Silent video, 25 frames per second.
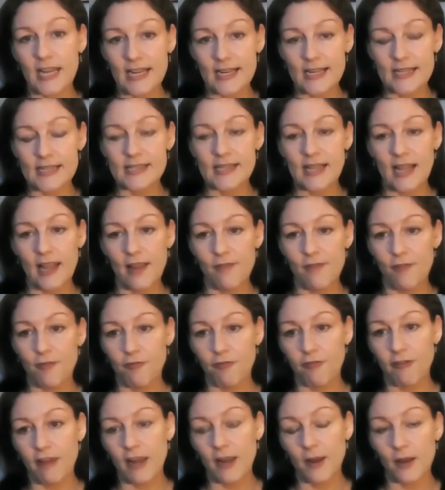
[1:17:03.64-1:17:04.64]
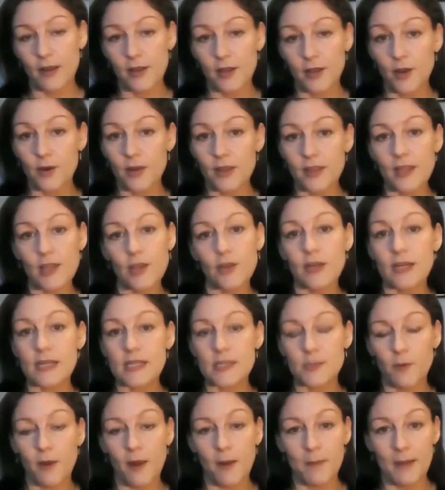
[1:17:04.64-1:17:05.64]
getting a estate for free, and the only thing you need
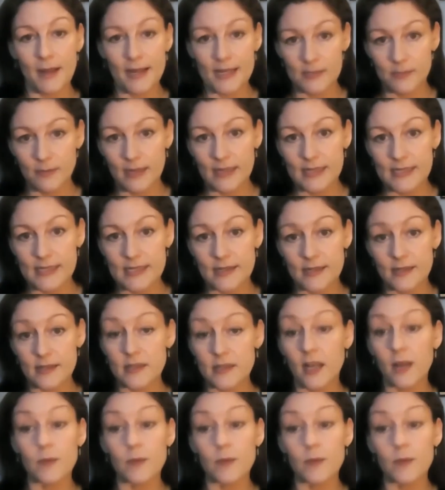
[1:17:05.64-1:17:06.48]
to worry about is maintenance.